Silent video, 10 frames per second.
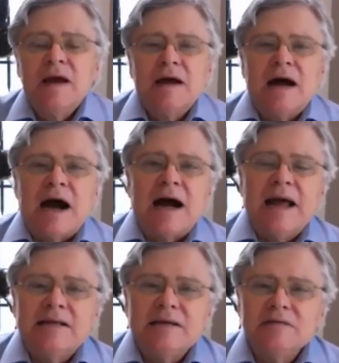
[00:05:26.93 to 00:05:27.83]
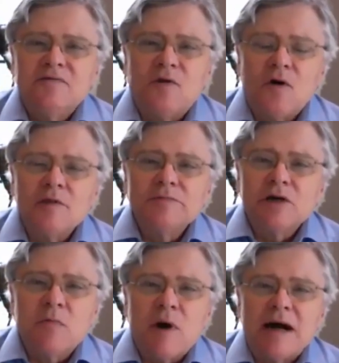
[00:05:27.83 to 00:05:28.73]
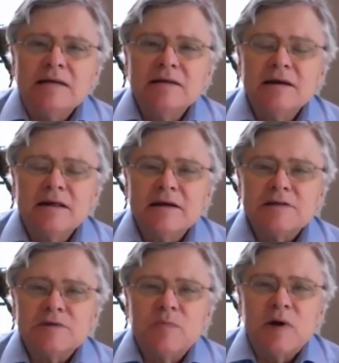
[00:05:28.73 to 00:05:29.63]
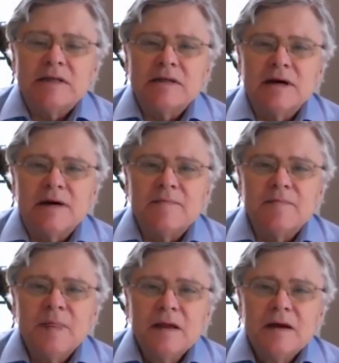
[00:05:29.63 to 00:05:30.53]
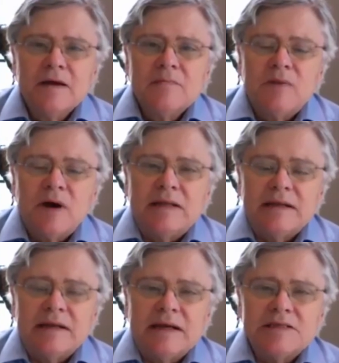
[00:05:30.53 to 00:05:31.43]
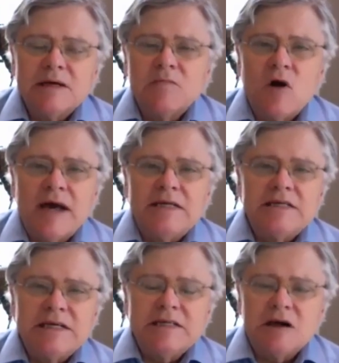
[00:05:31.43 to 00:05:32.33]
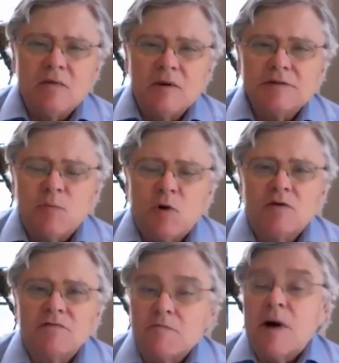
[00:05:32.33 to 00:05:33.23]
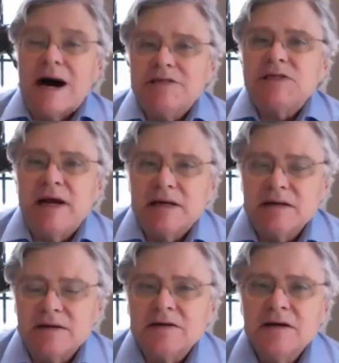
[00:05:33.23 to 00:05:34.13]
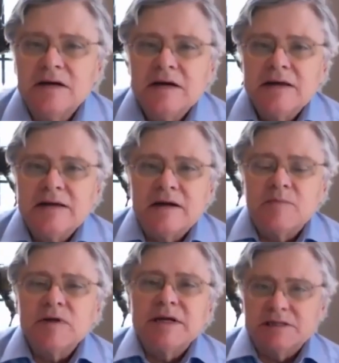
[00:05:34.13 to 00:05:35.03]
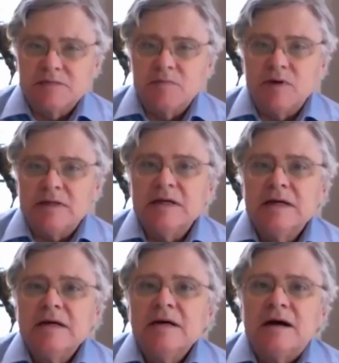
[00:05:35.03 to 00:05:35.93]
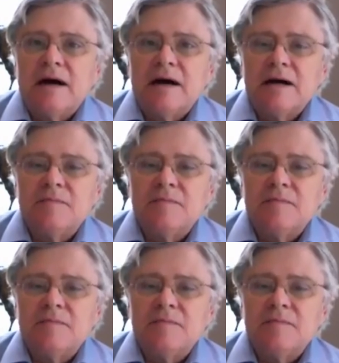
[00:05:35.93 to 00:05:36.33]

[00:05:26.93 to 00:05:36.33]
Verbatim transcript: I hate to inform Joe Biden of this, but um, but in, in some ways he's almost more of a bystander than a participant, uh,